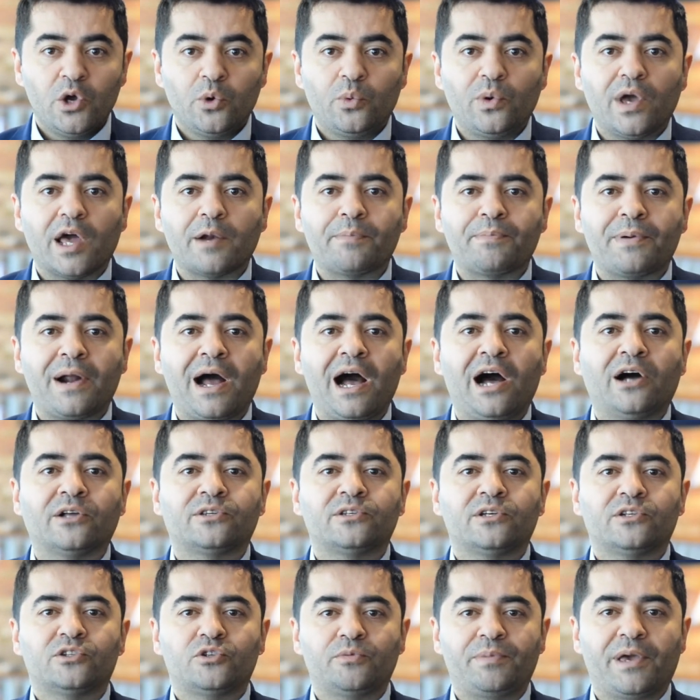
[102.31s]
We are proud
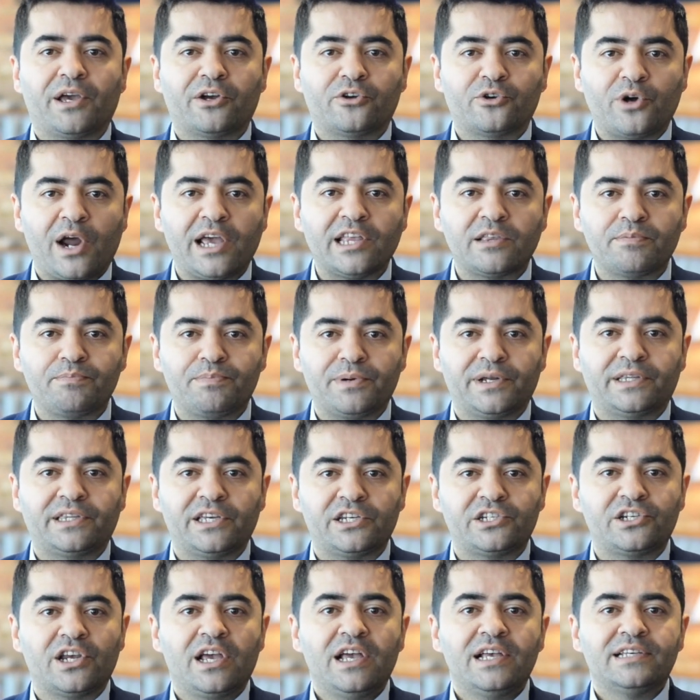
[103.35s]
to be a great
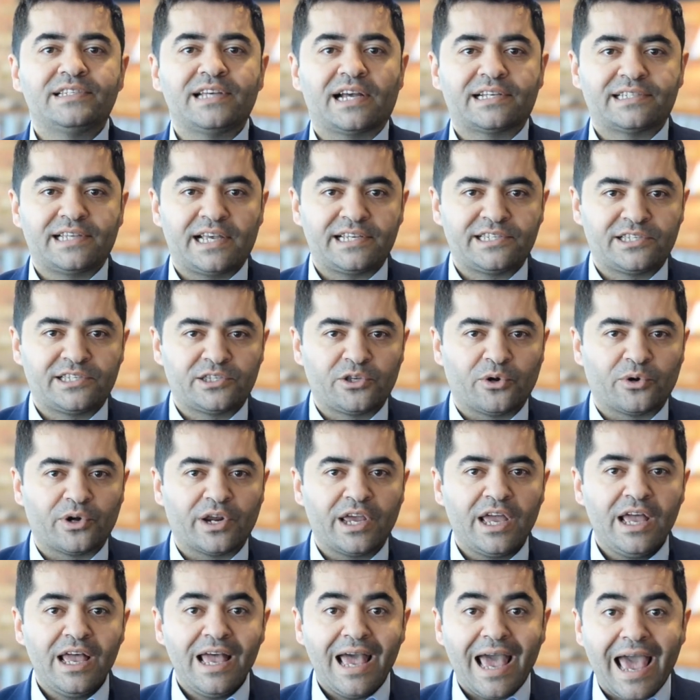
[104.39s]
British success story,
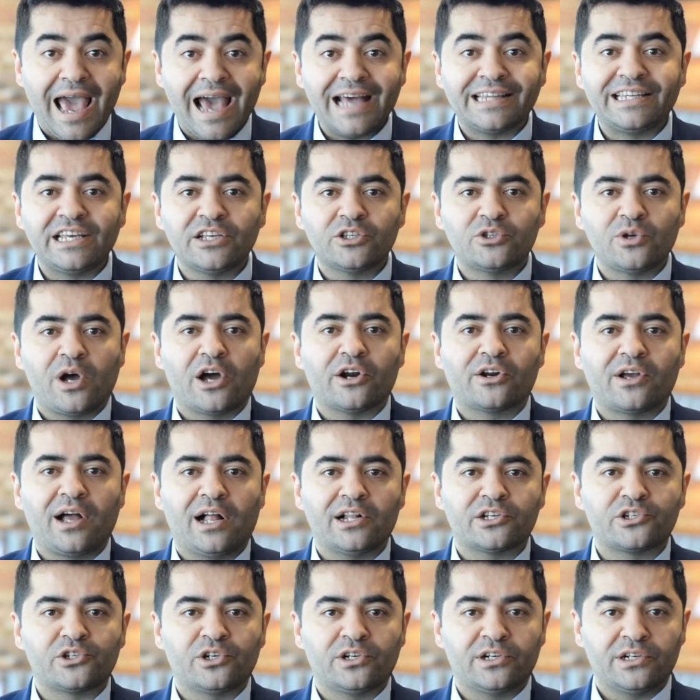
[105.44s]
adding to our
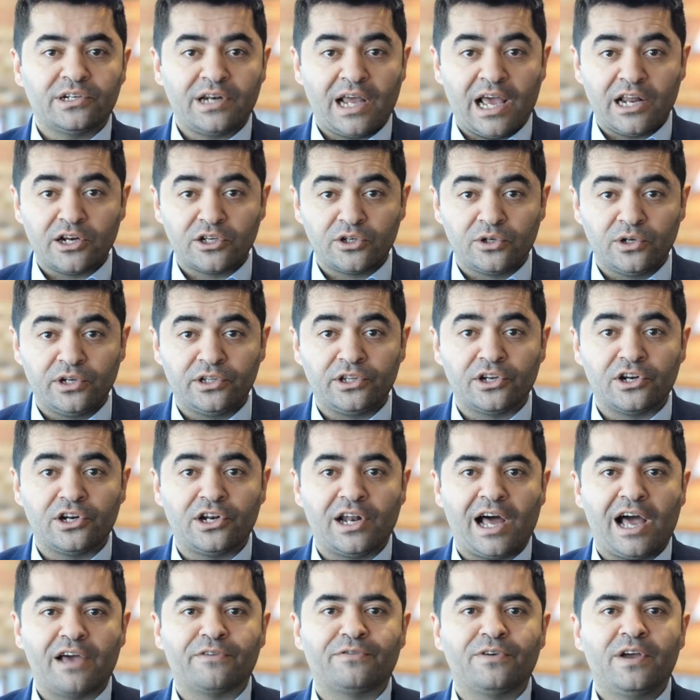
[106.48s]
cultural and culinary
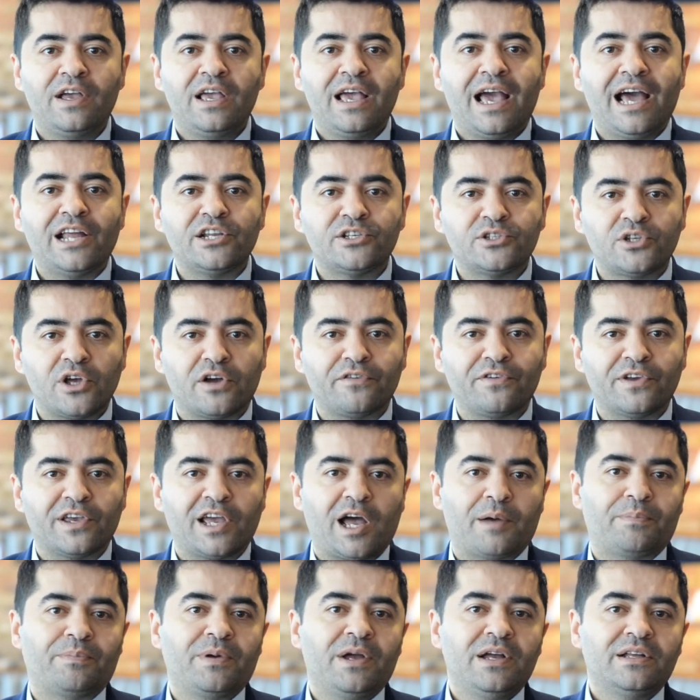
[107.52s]
life, and serving
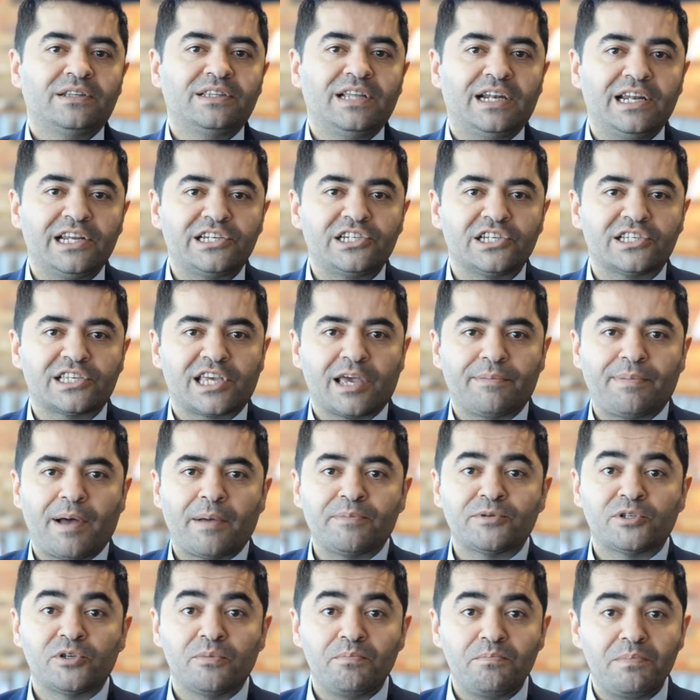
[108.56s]
up delicious
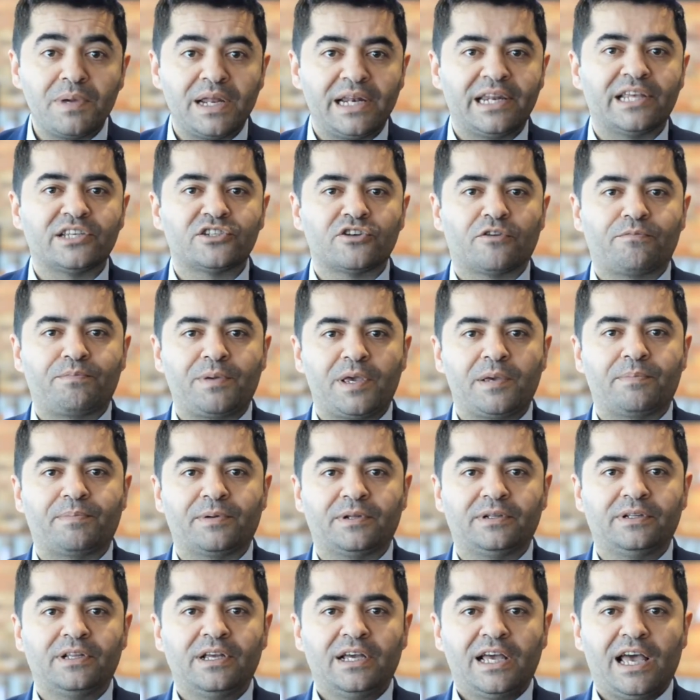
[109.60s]
kebabs to millions of
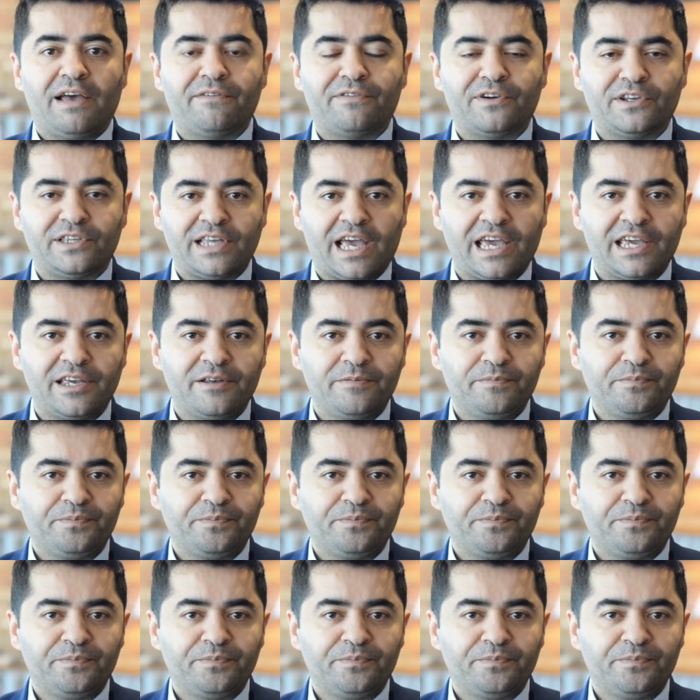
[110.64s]
people every day.